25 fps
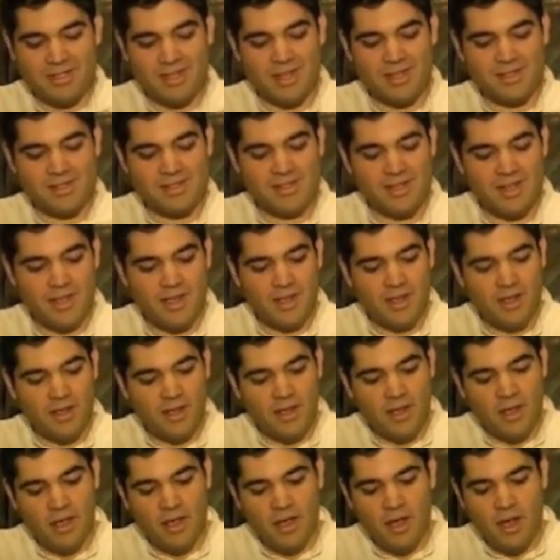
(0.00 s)
It says,
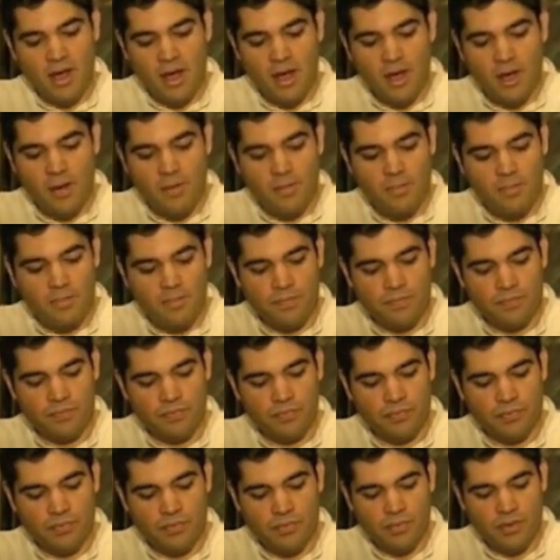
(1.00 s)

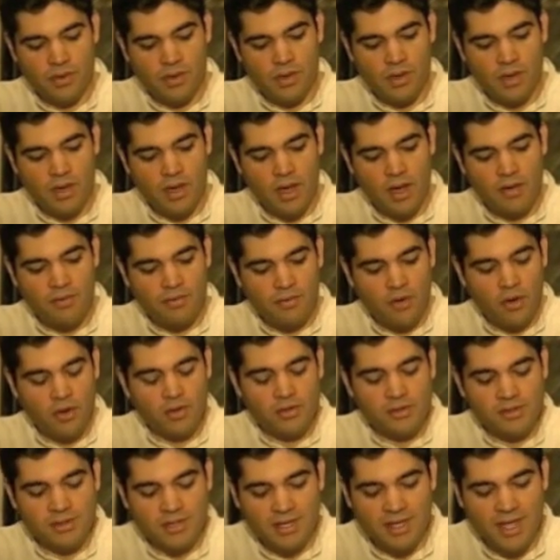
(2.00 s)
of
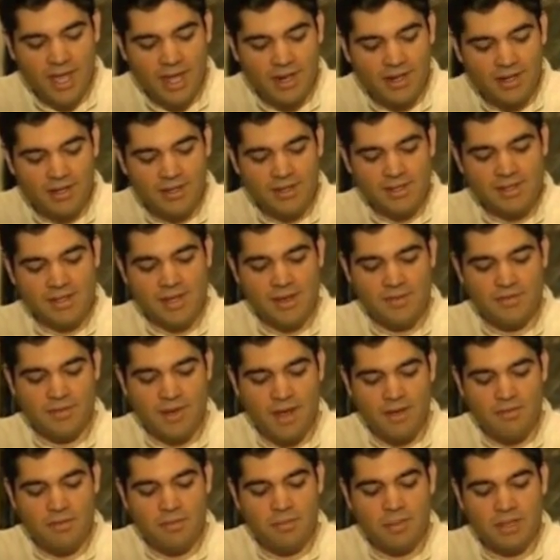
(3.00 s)
course the Kennedys have
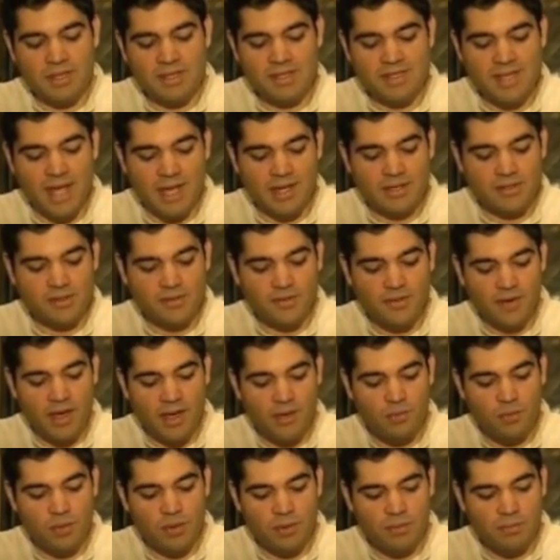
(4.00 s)
never been
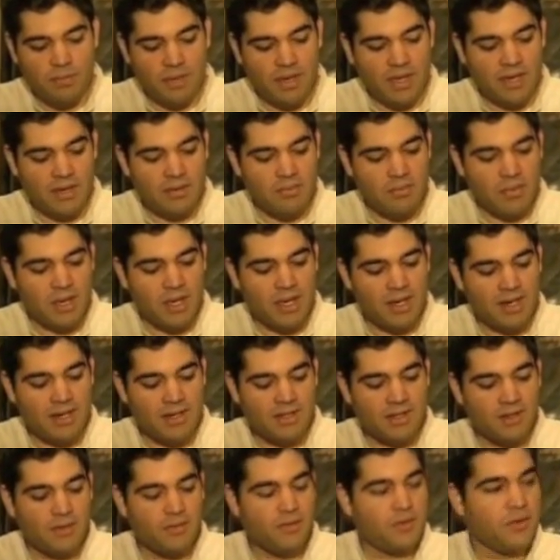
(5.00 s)
satisfied with being merely
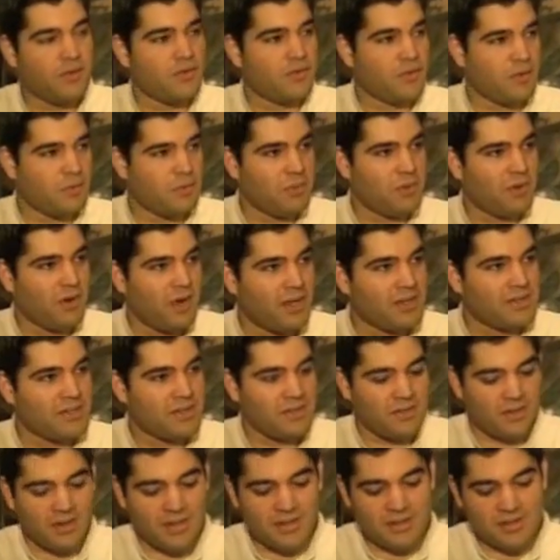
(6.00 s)
different from the rest
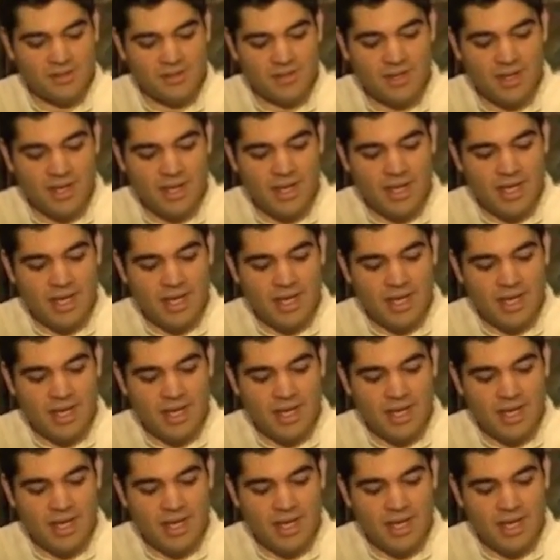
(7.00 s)
of us.